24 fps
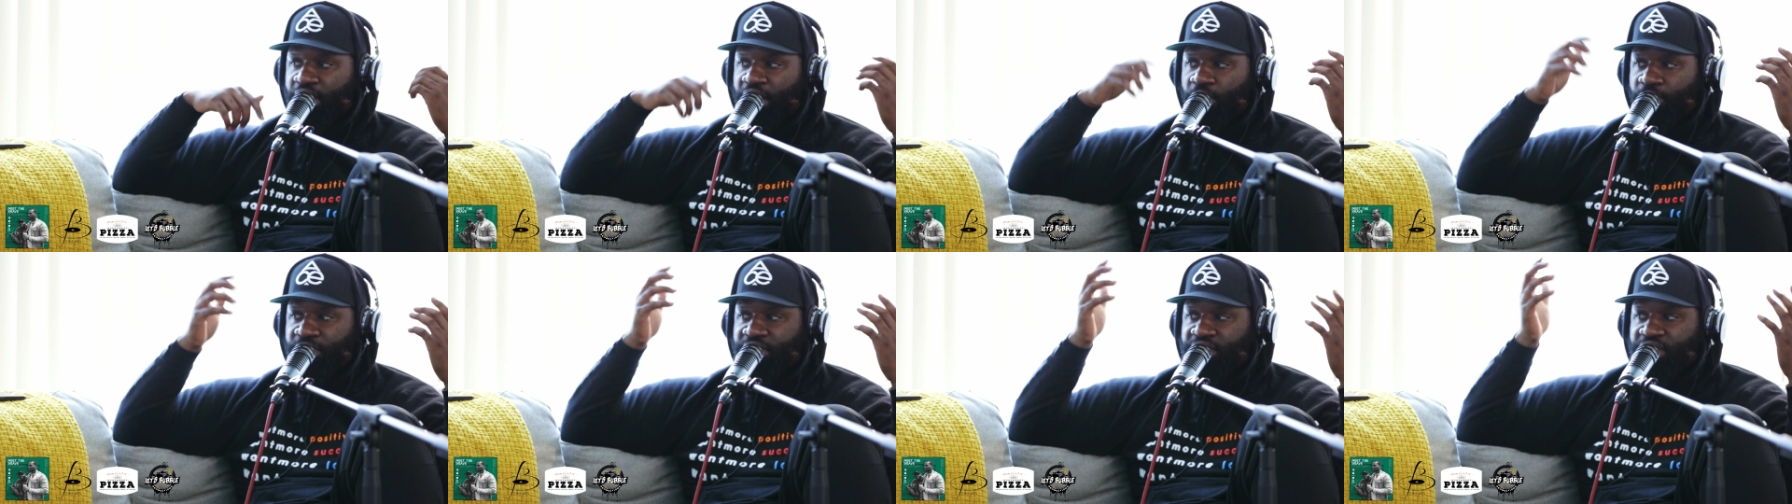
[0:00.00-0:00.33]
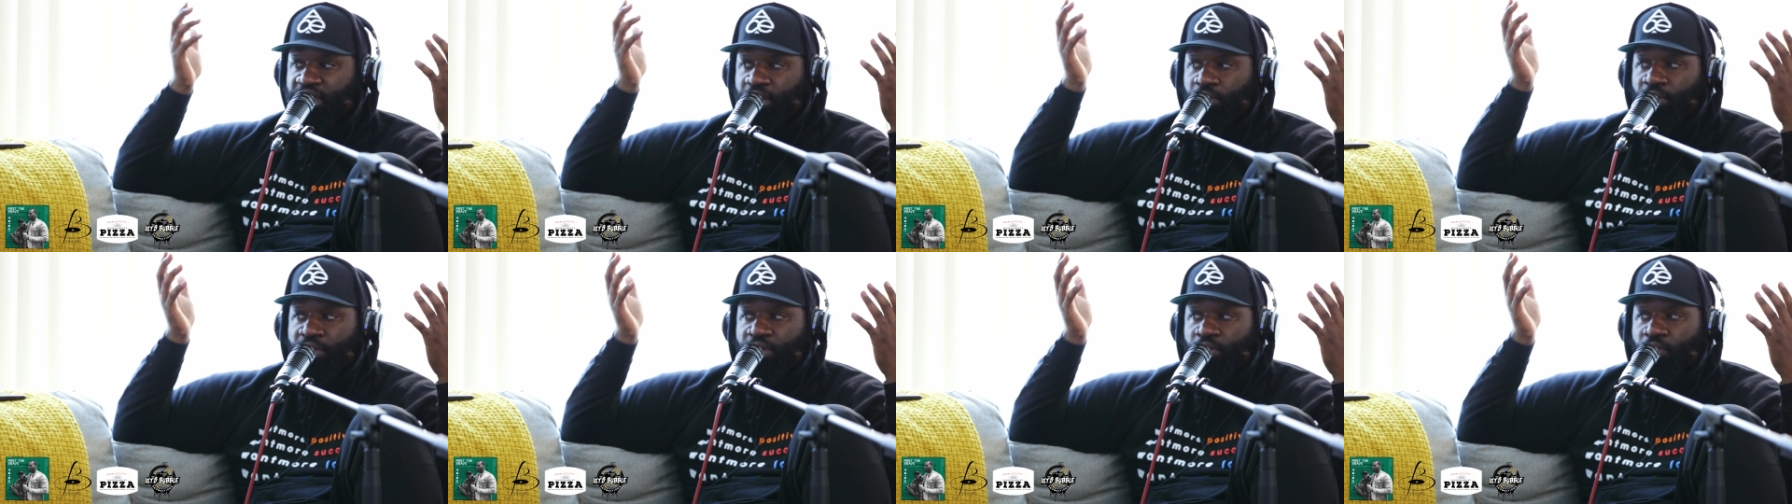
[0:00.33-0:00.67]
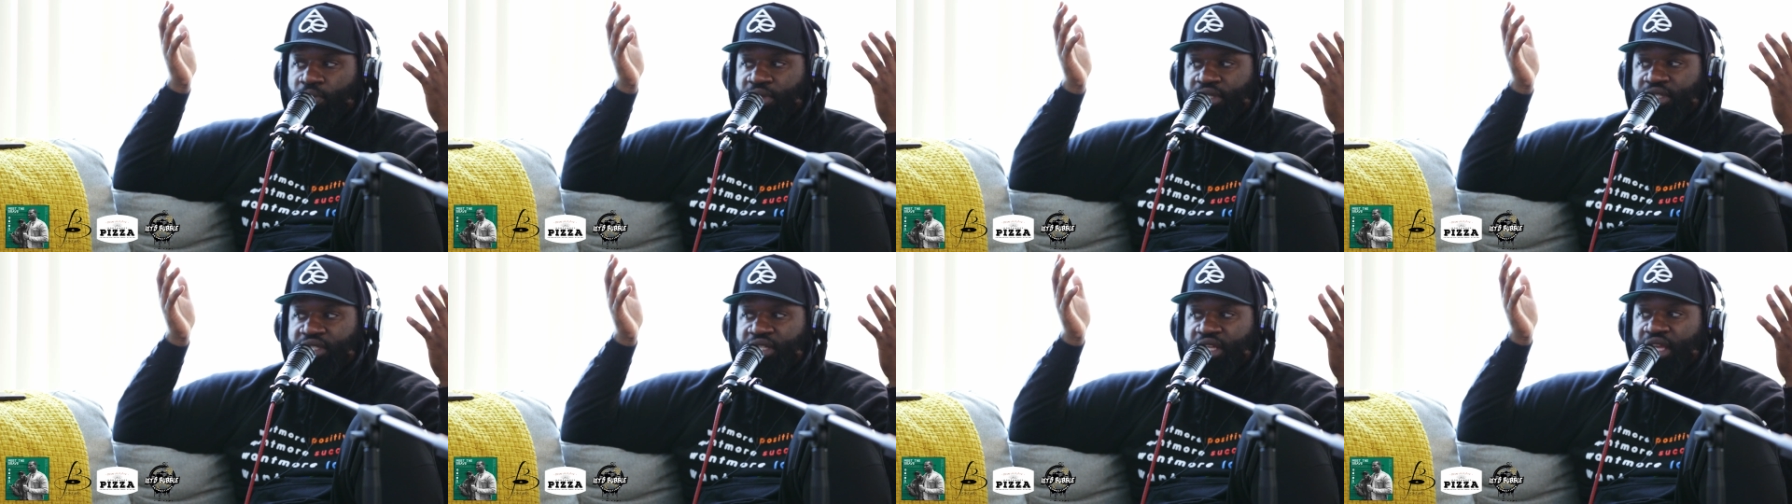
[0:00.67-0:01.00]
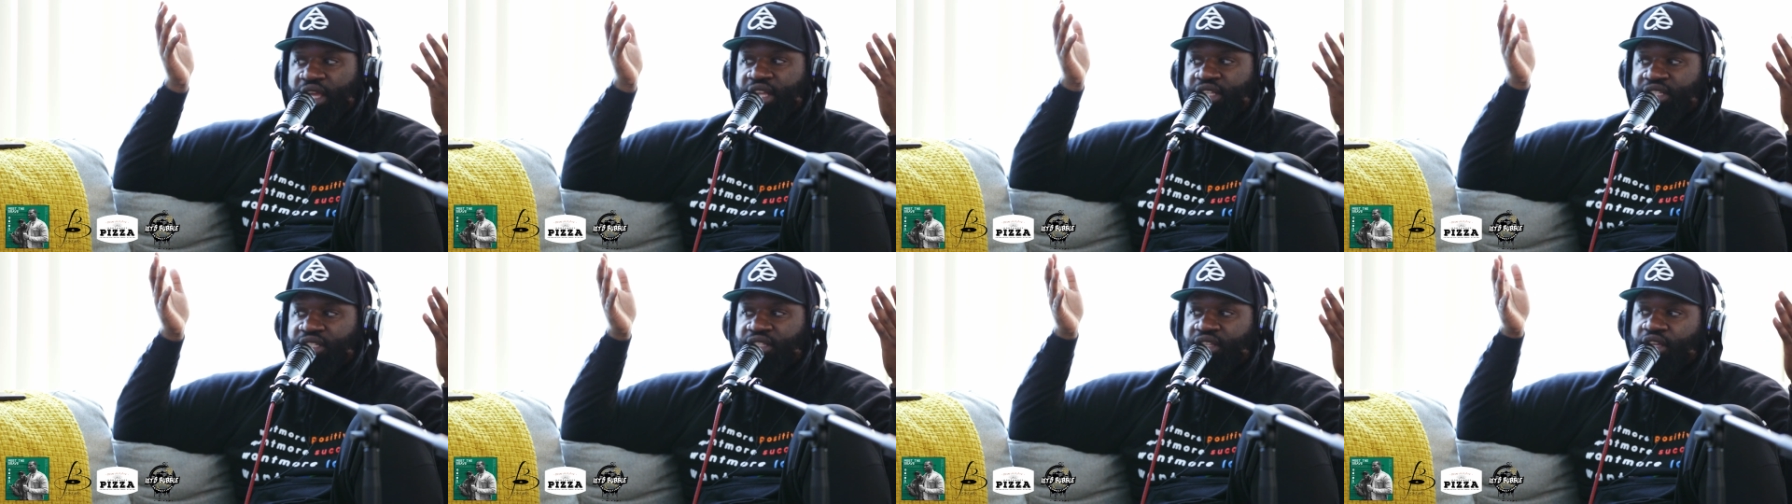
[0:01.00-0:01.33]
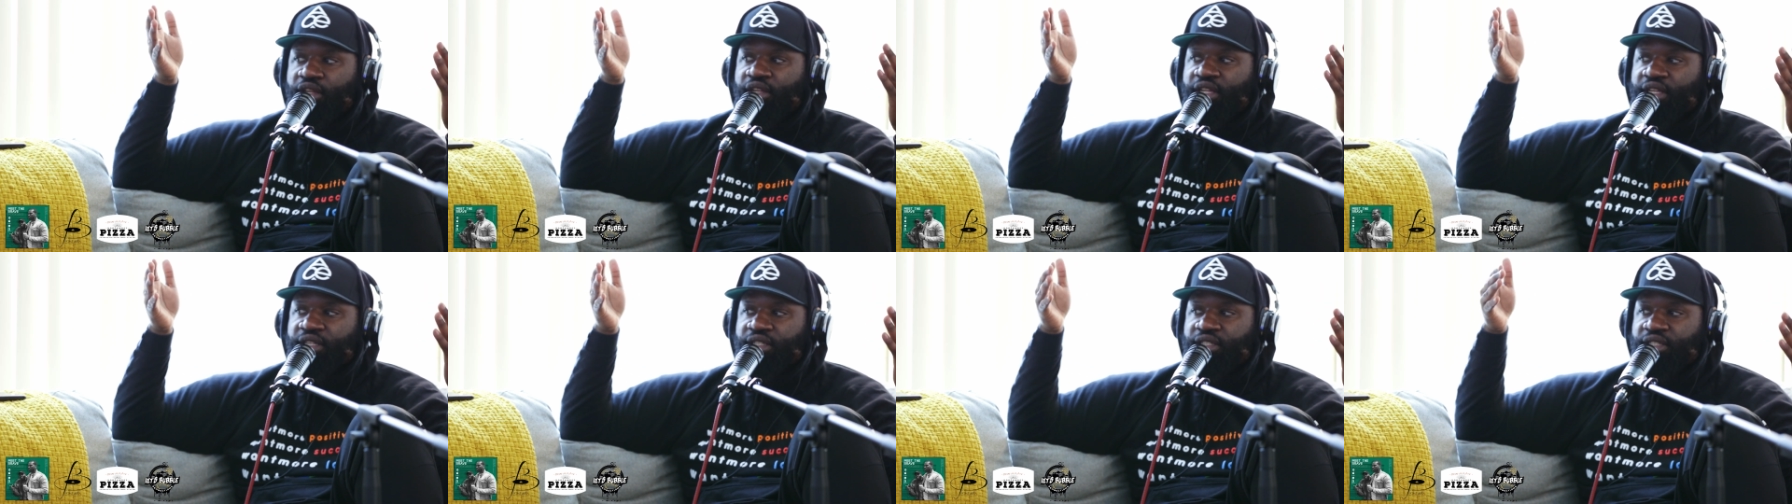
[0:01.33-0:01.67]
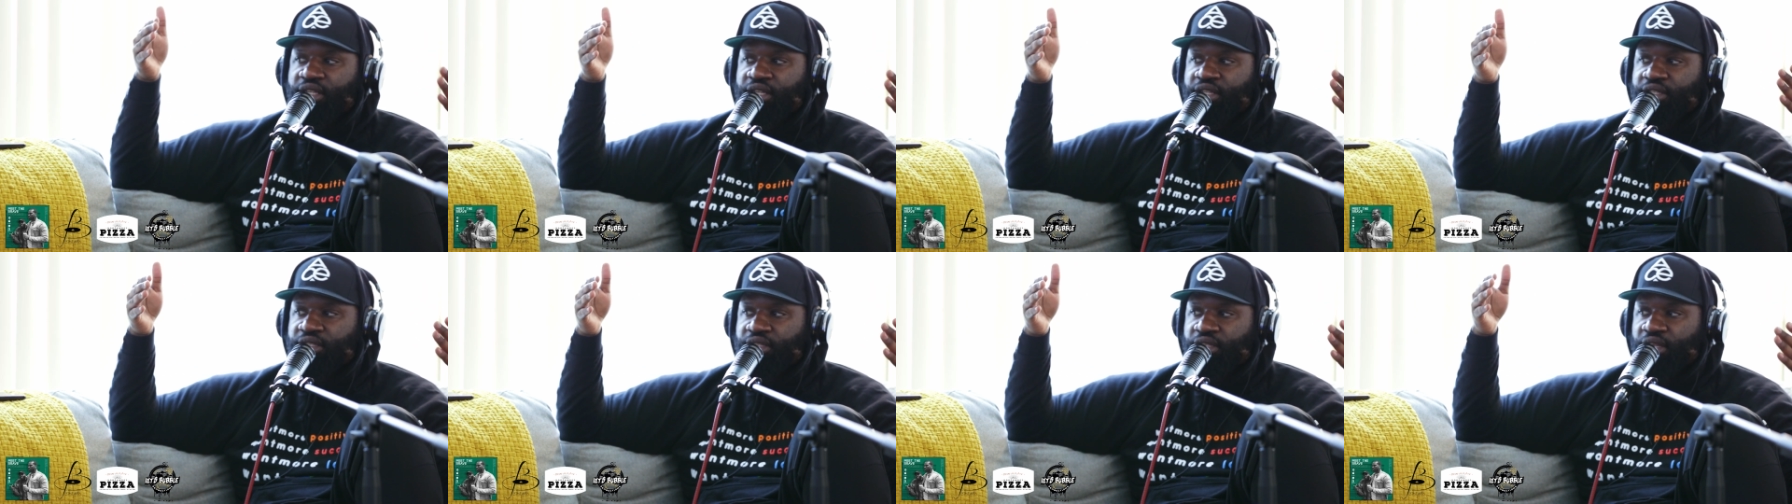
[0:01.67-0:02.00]
Like we see it still
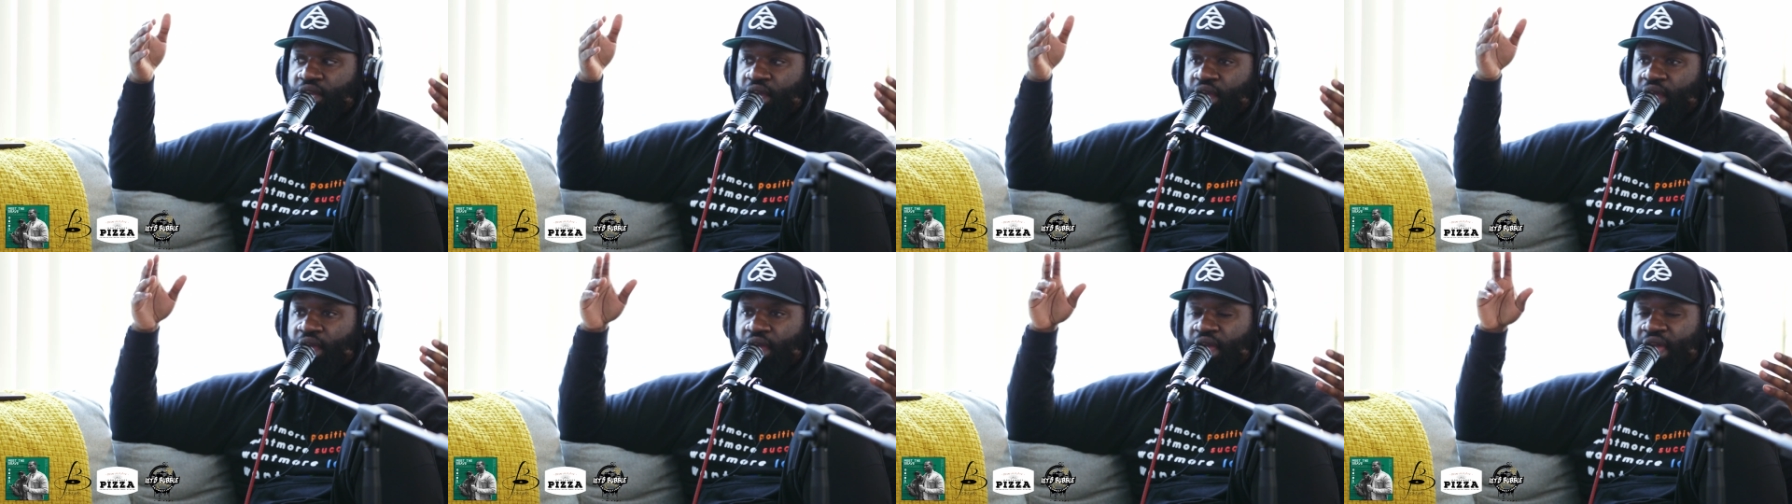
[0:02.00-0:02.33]
exists,